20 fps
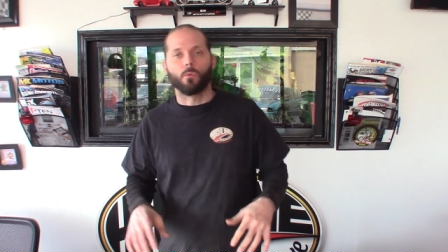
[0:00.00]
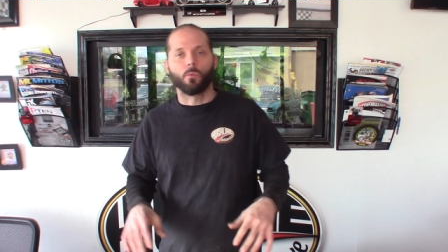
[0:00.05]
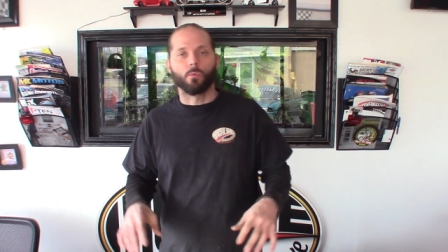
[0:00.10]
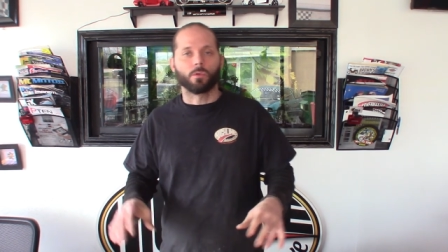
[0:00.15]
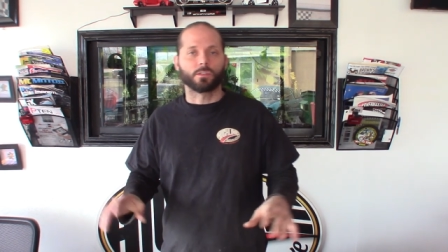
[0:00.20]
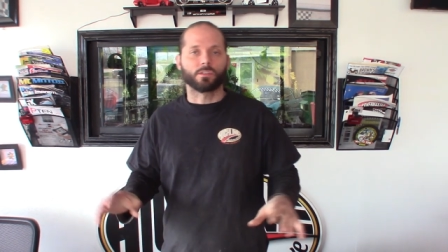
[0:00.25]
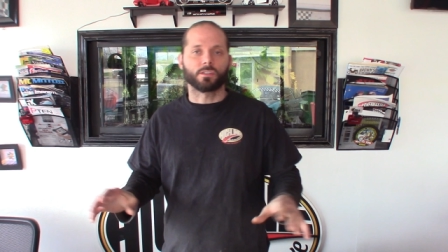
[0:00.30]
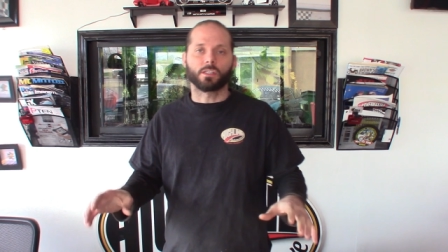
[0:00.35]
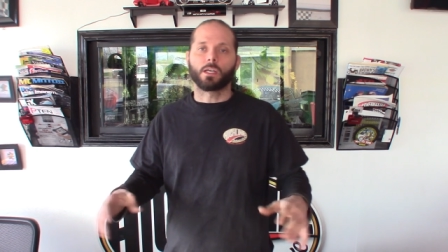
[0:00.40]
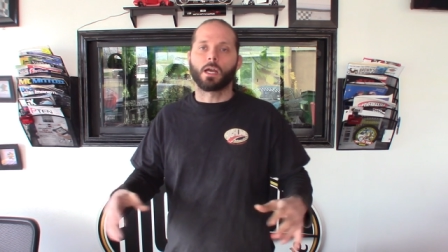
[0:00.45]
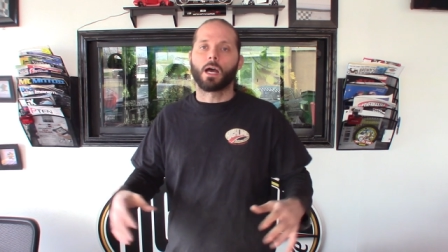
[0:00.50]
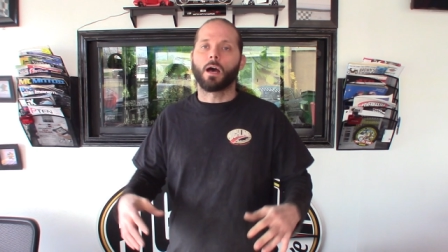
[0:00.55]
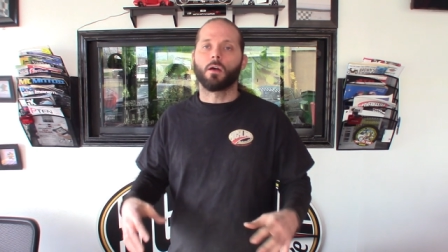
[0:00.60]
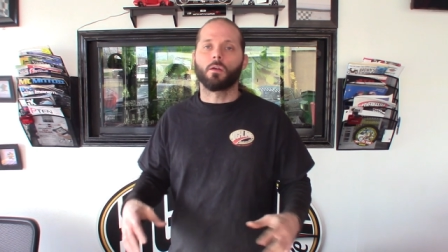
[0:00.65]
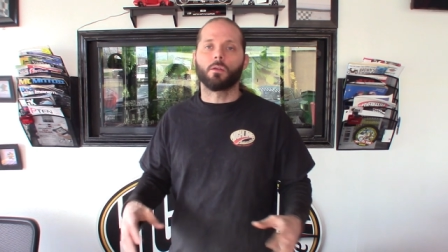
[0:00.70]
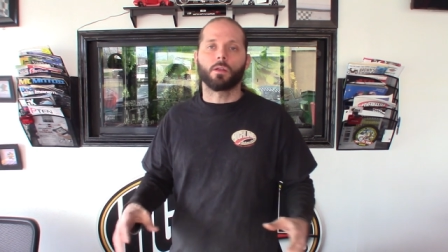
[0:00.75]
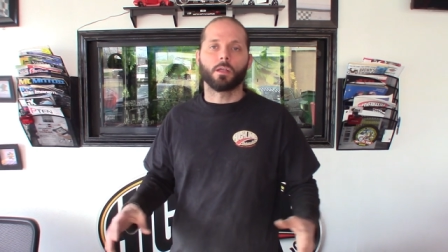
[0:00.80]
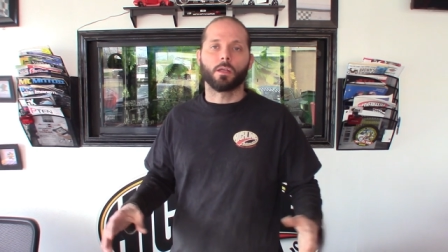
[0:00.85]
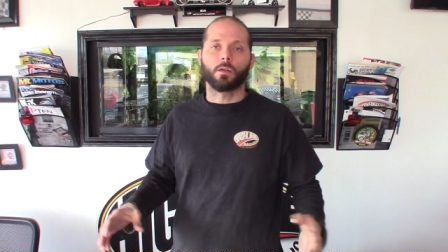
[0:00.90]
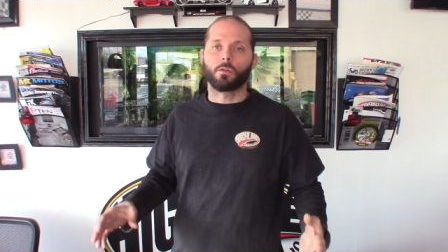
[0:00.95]
We'll see
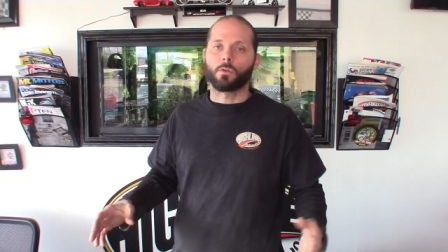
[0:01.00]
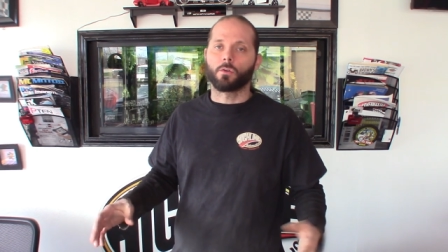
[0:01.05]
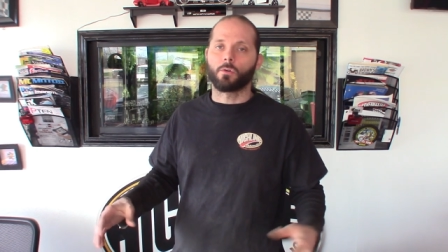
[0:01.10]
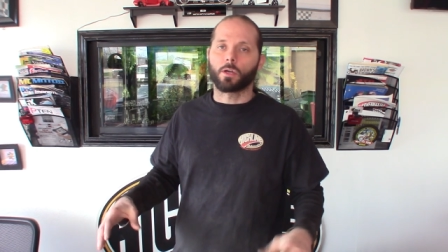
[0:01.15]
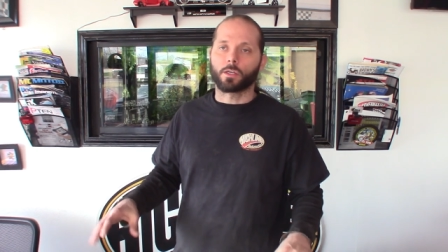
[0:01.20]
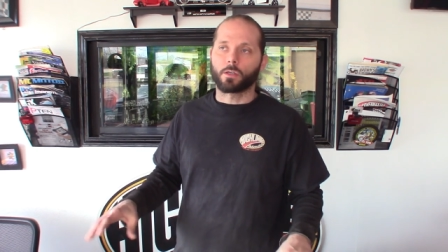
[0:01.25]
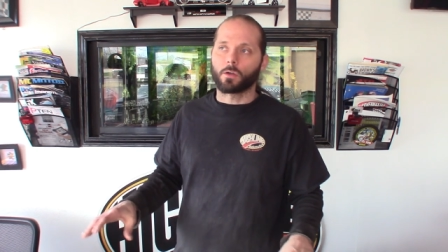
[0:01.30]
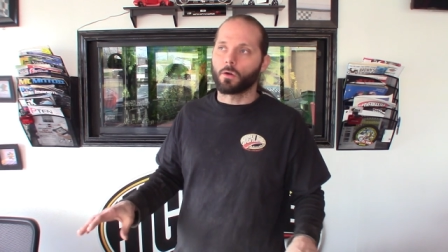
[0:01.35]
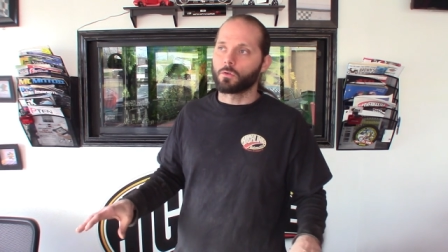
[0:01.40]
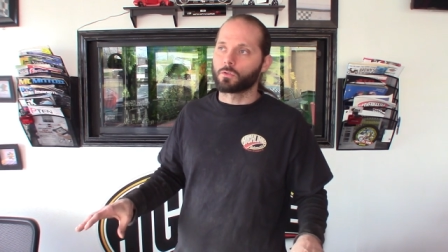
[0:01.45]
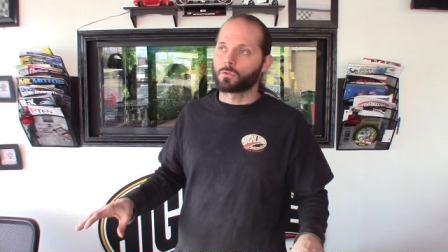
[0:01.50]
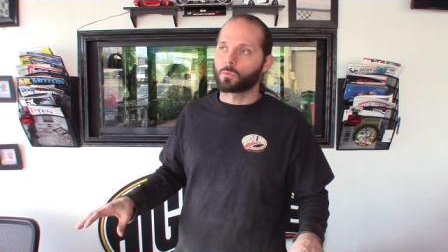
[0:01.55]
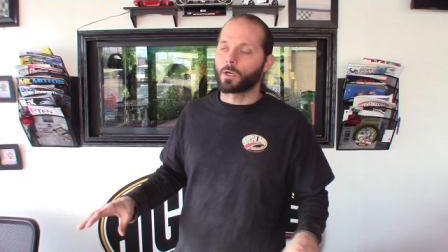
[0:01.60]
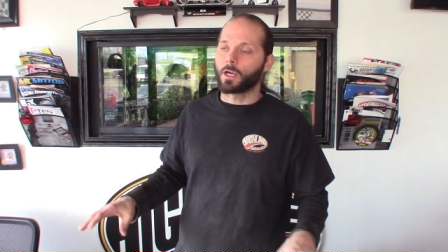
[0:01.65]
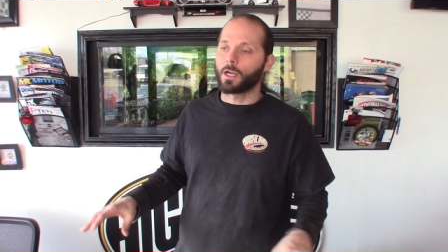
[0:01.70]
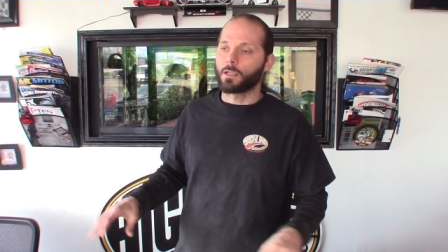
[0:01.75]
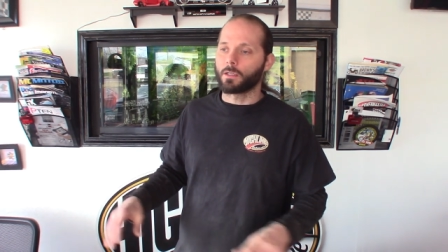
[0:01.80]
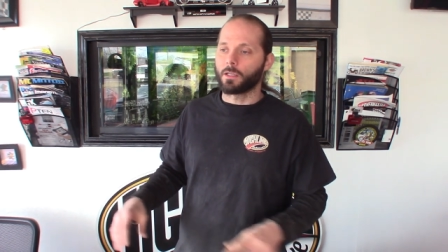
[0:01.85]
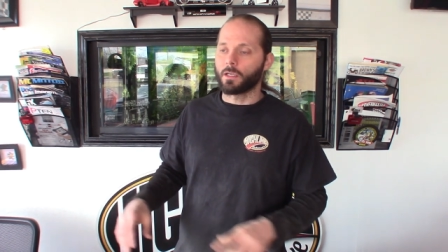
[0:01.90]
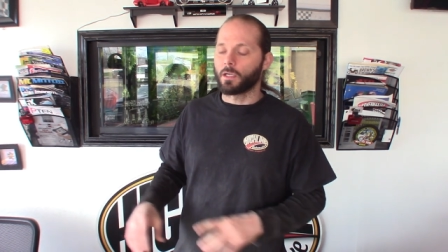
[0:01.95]
how Illinois goes, where
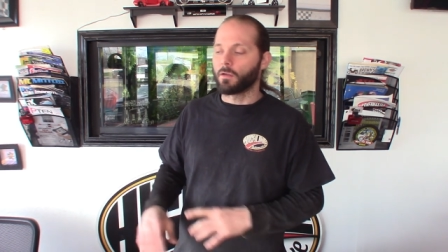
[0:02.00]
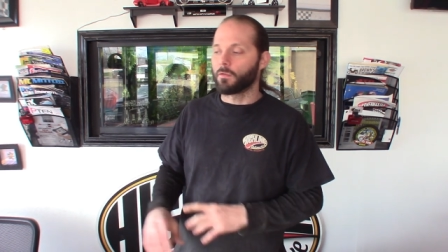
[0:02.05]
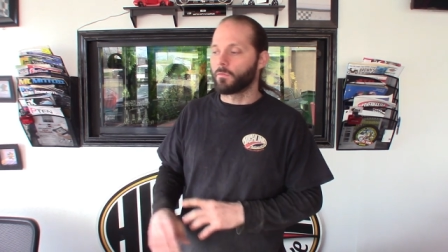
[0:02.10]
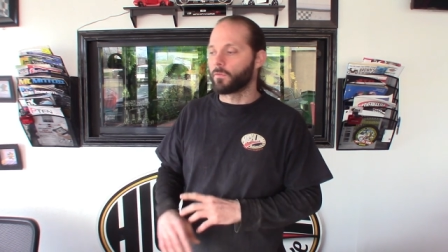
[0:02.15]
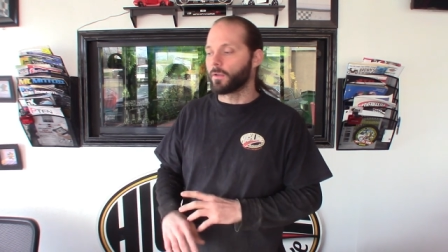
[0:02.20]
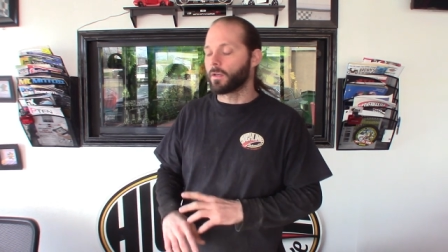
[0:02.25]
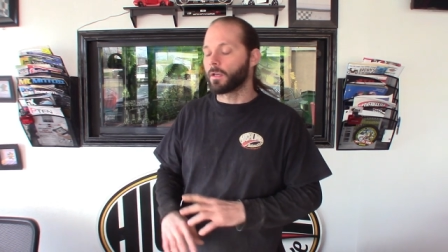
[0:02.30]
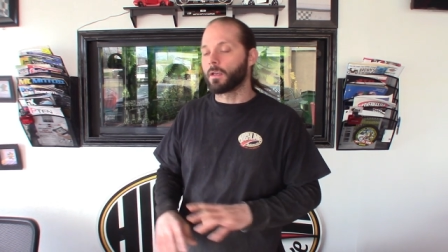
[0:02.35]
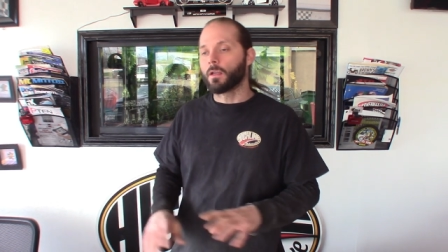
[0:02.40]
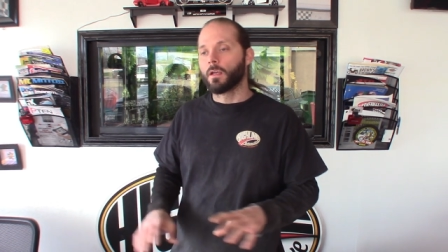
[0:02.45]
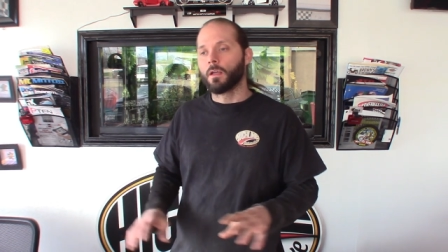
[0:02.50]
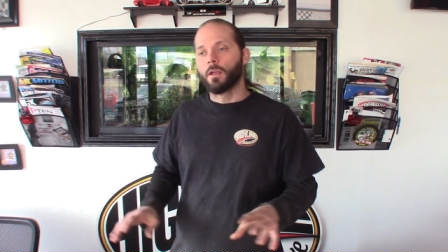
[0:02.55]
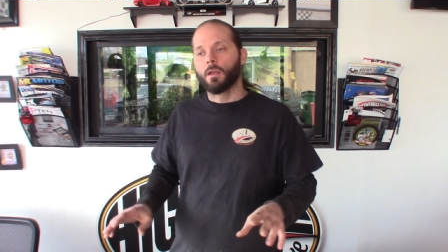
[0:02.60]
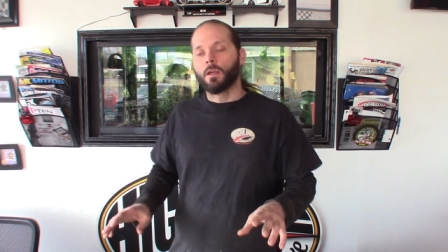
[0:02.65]
I live, and,